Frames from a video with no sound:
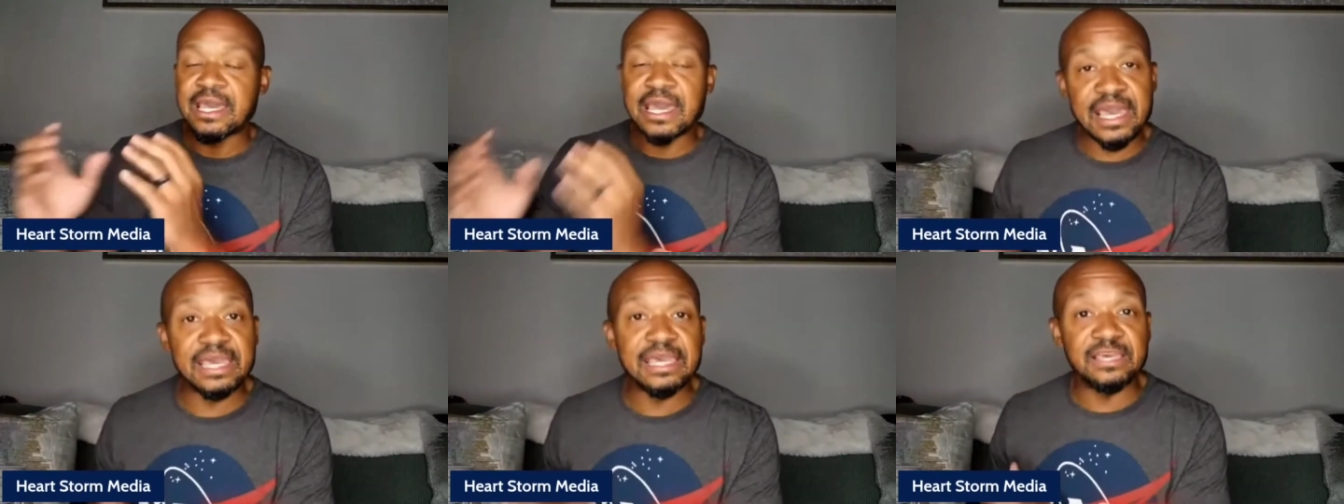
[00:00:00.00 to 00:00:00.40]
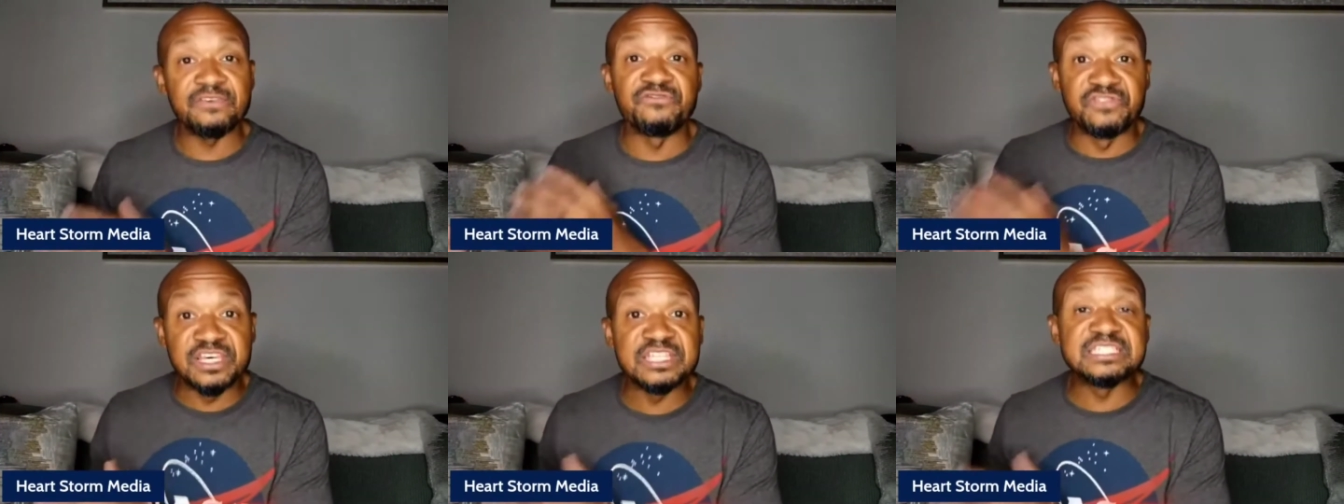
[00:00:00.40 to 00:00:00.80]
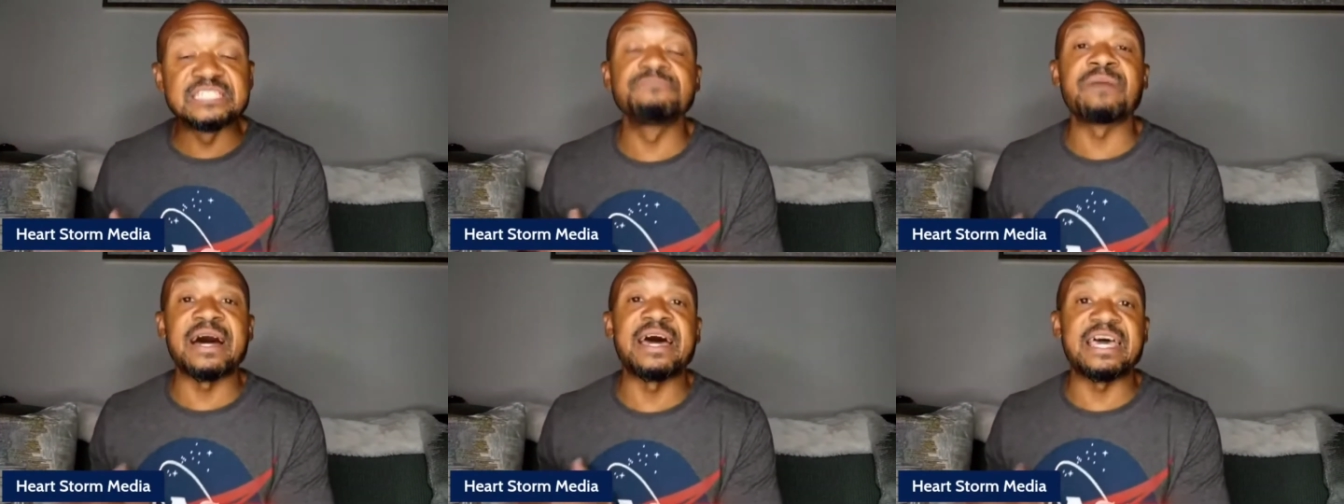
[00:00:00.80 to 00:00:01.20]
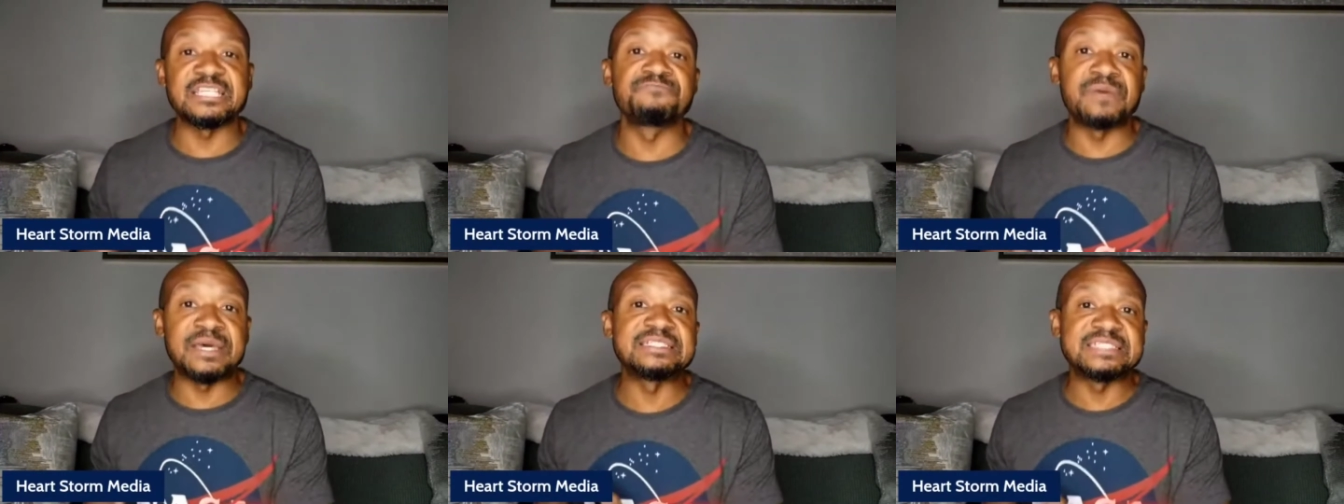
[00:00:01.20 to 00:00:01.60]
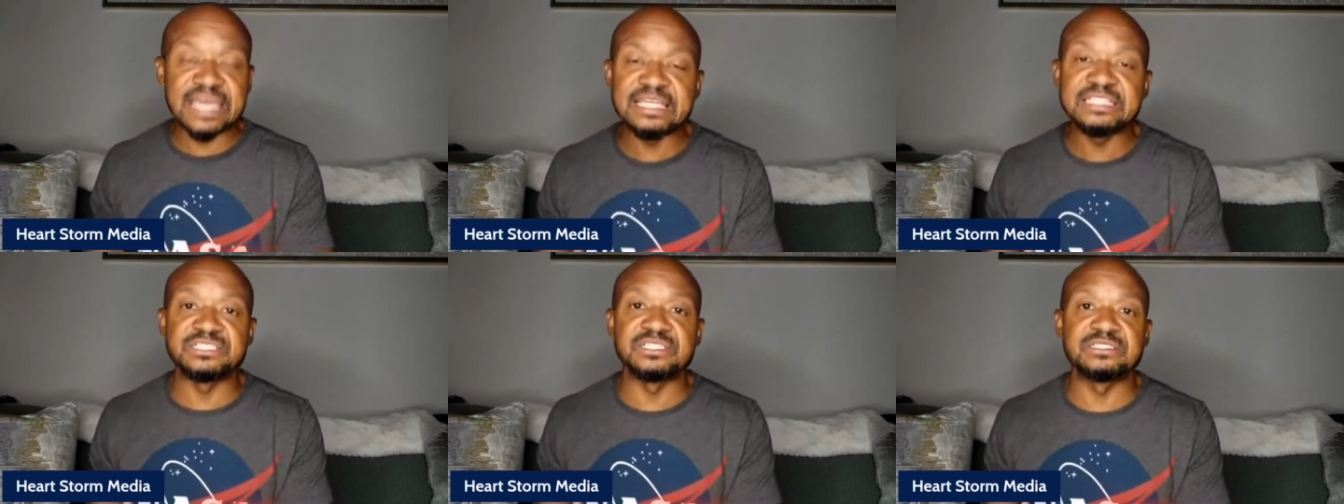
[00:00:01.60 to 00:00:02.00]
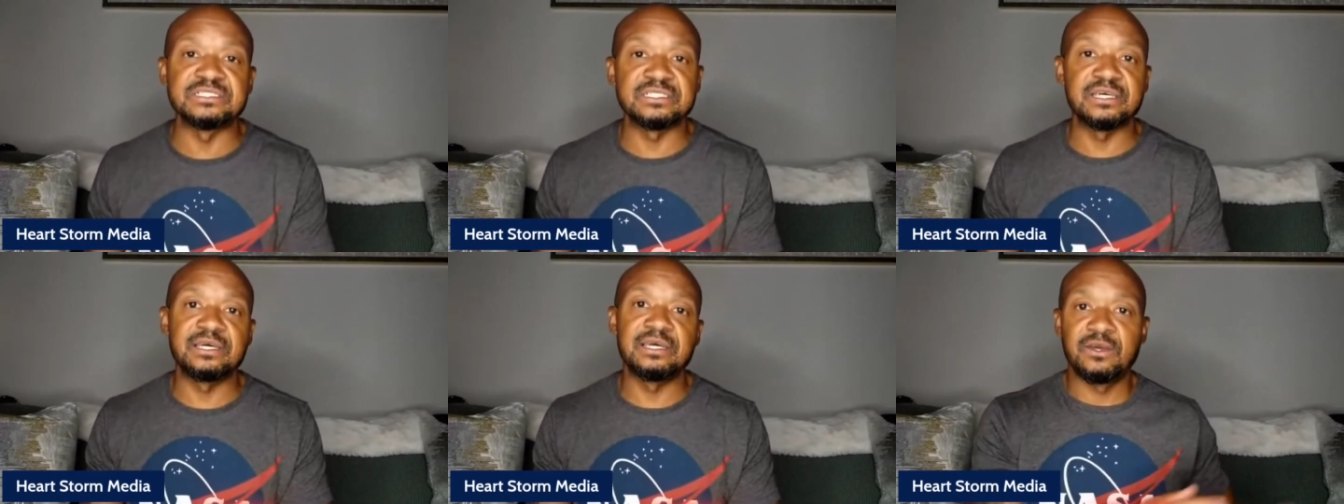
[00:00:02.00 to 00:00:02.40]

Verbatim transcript: Hey, this is my expectations.